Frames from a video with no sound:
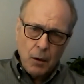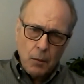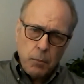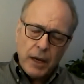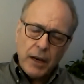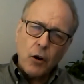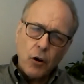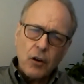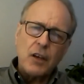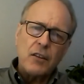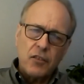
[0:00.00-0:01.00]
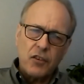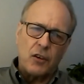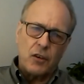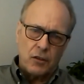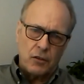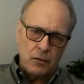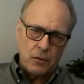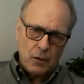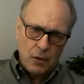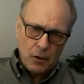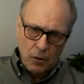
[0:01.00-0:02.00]
But her concern
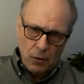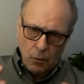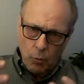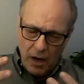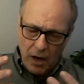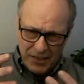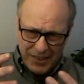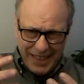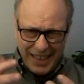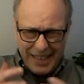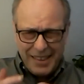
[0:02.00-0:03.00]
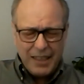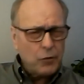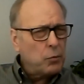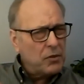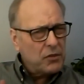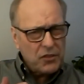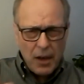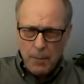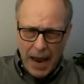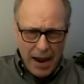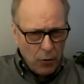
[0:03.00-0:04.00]
was that this was
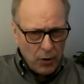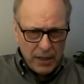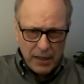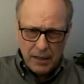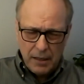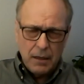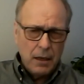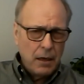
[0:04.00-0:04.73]
somehow an